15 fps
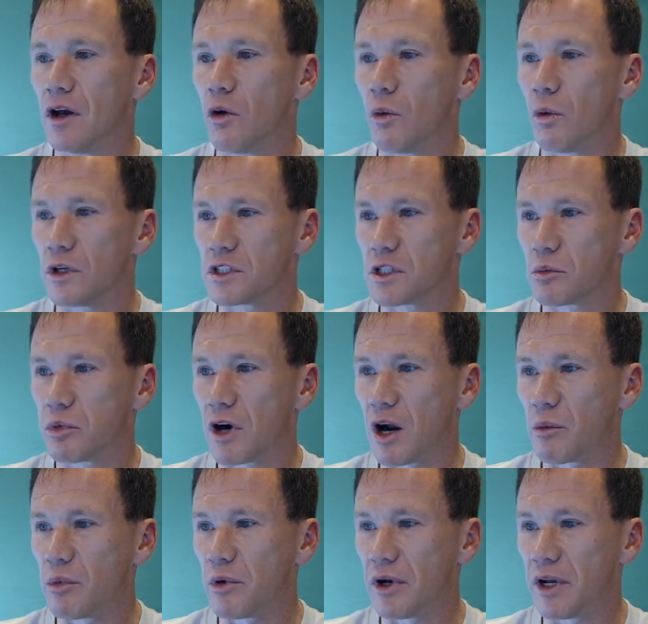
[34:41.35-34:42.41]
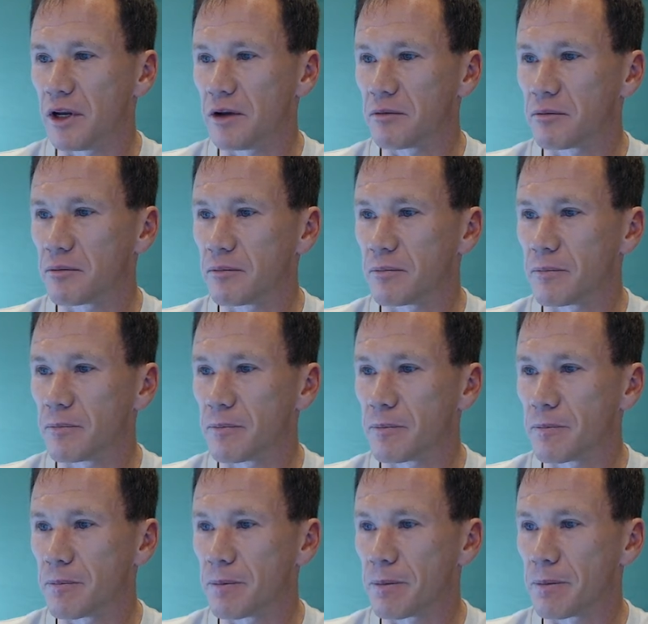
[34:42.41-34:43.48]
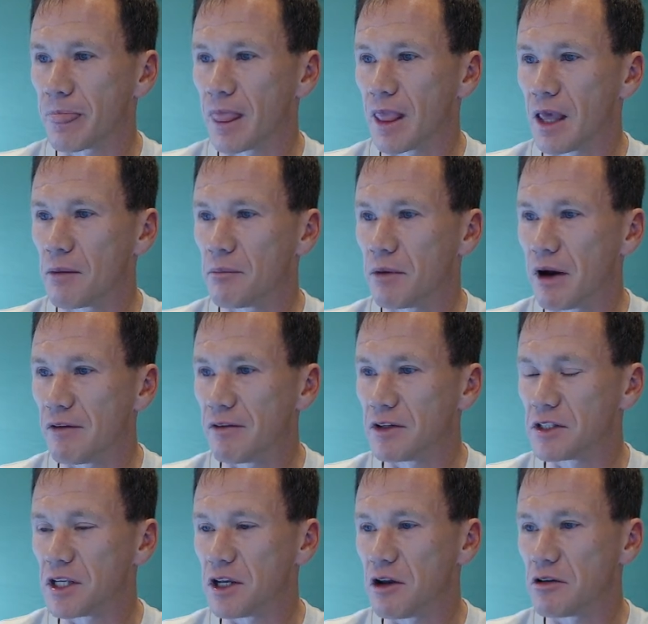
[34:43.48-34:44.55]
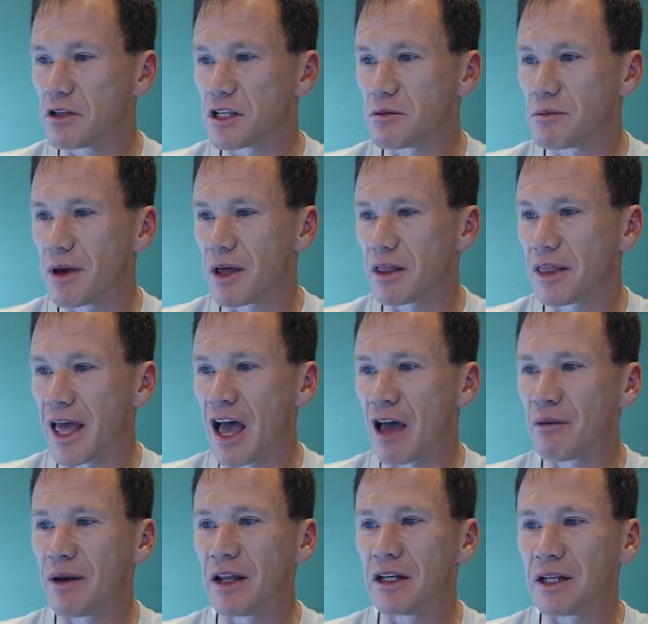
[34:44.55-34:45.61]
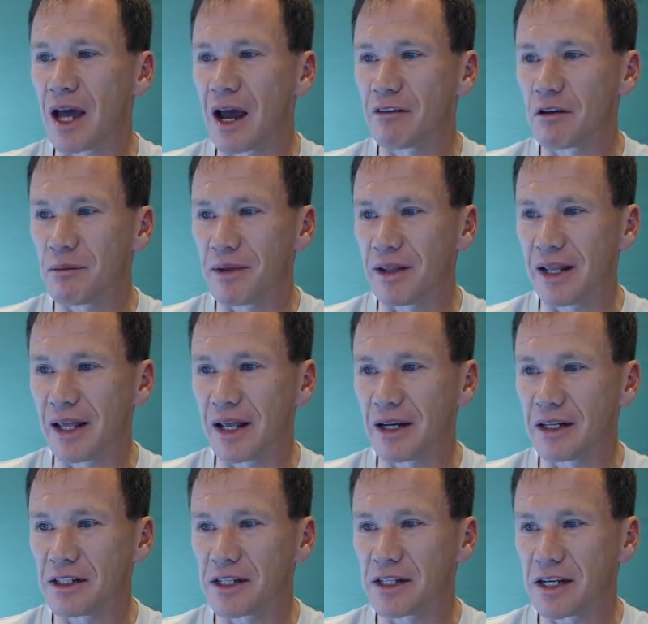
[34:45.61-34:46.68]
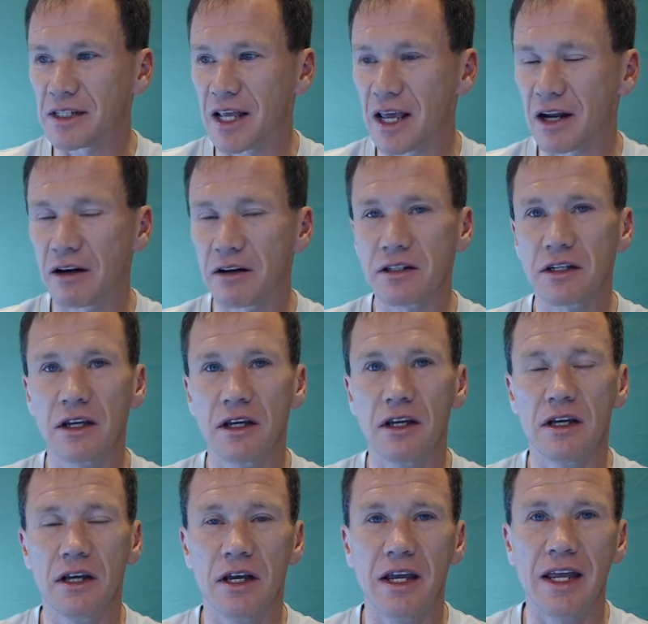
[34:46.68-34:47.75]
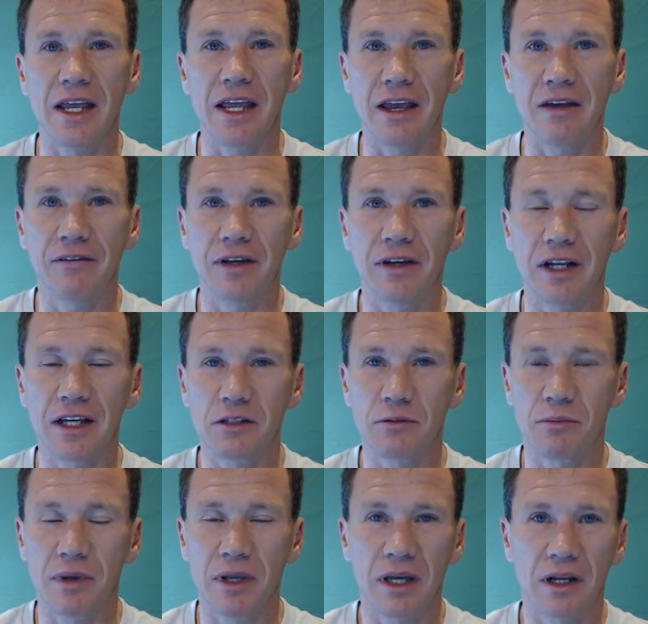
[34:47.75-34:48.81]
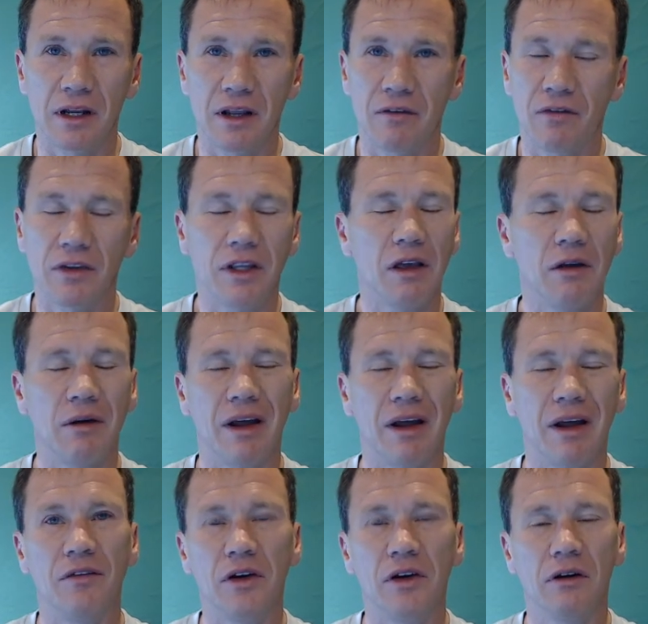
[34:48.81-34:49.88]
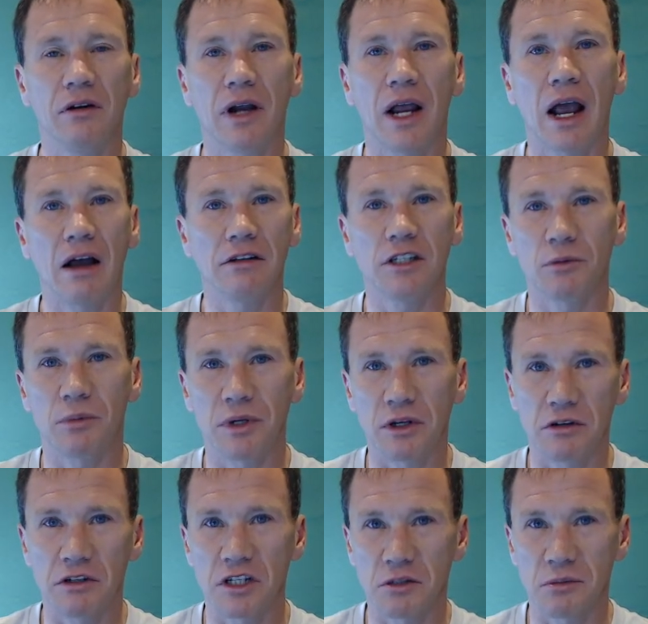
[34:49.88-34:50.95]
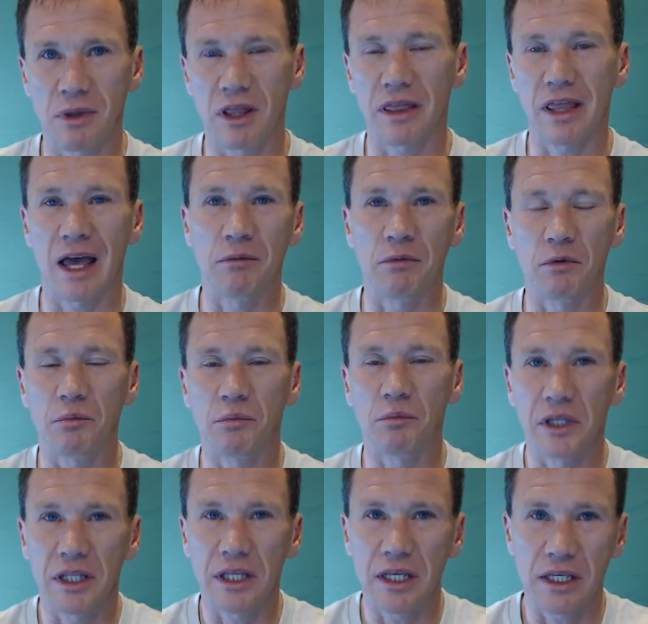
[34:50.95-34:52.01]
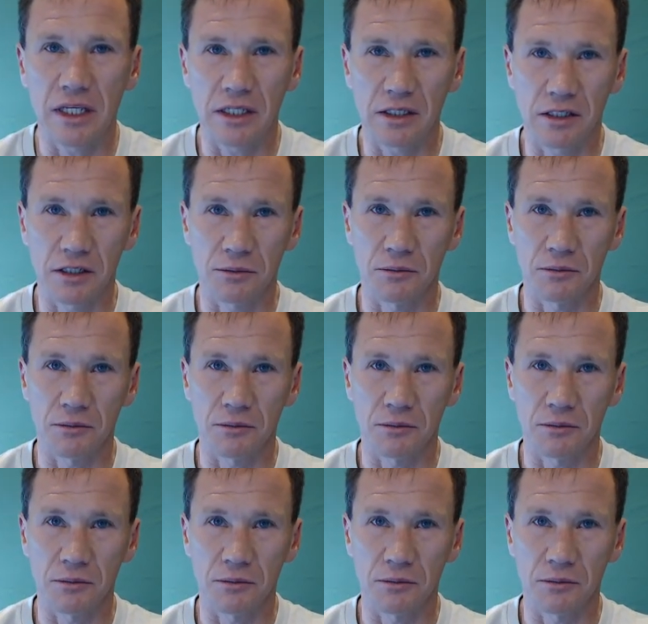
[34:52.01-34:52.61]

Was the property previously used as a meth lab and not remediated to state standards? If it has been, if your house has been used as a meth lab, please